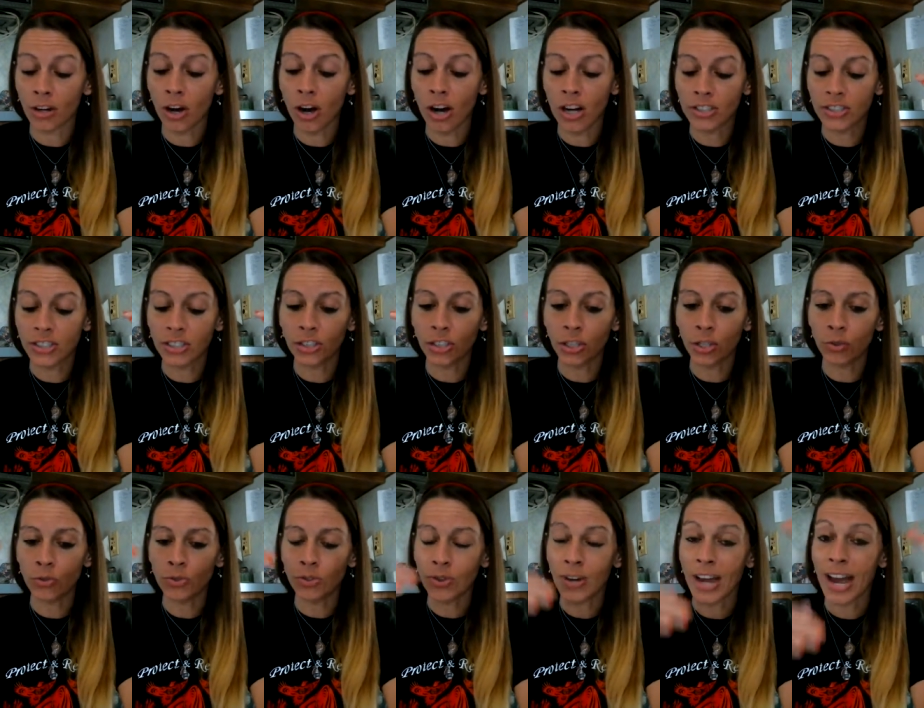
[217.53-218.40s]
causing
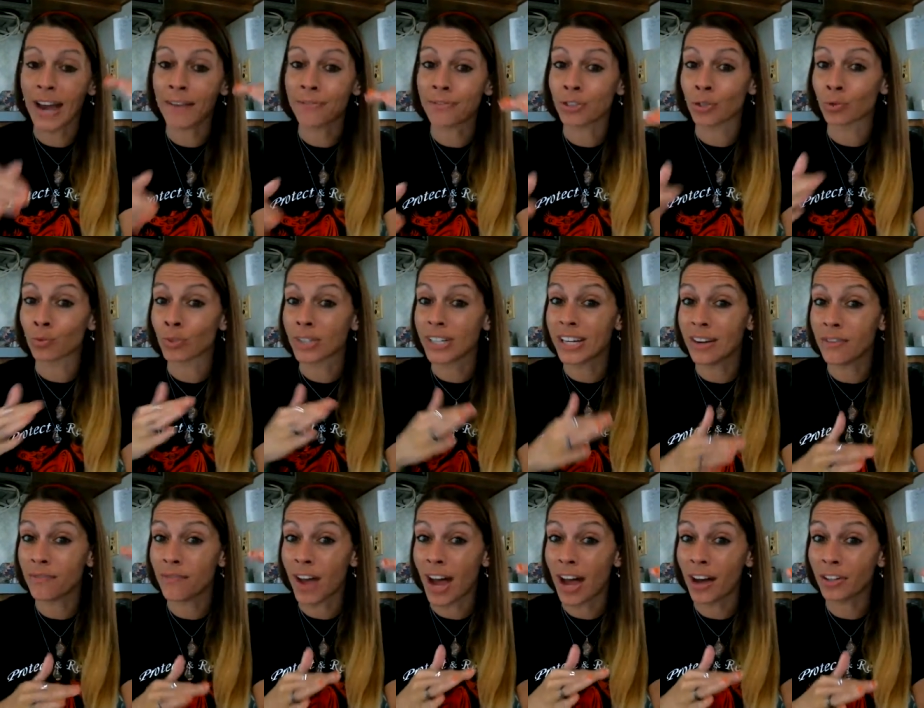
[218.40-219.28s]
you to have to
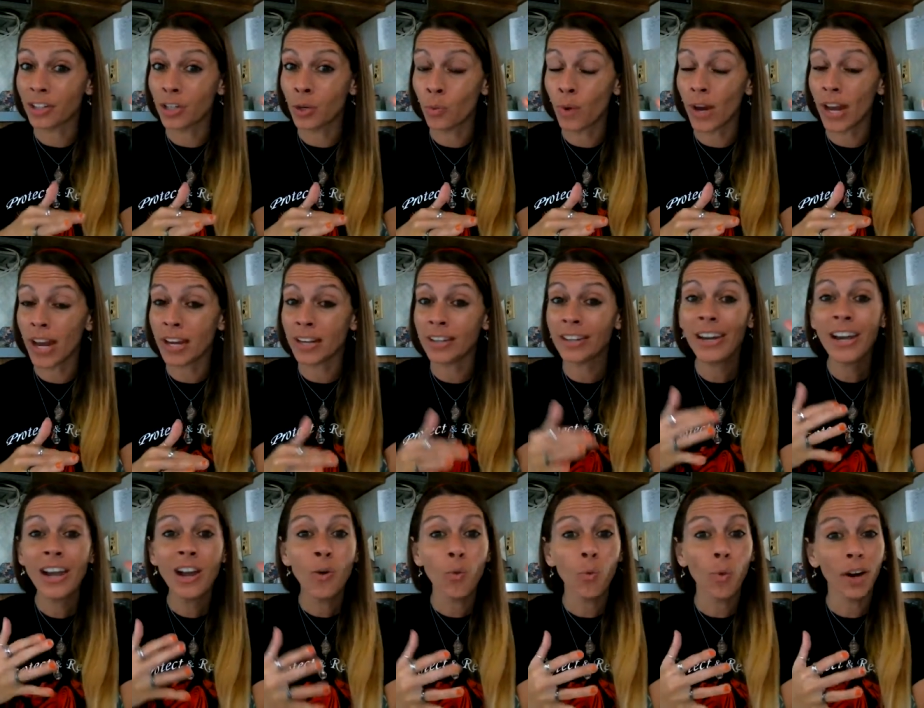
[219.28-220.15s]
reevaluate
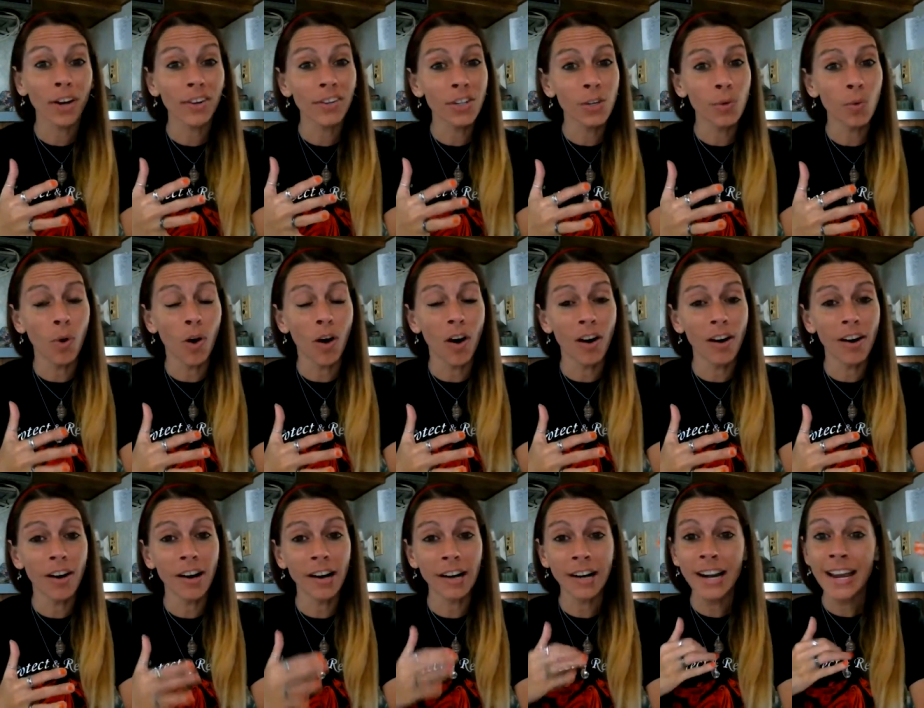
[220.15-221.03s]
where you
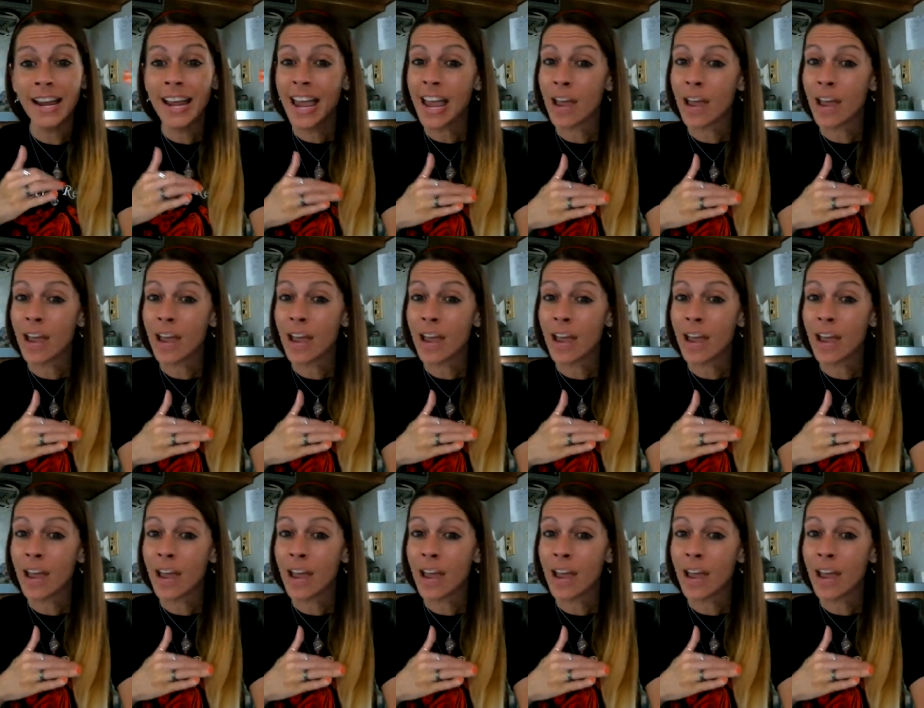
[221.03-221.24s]
are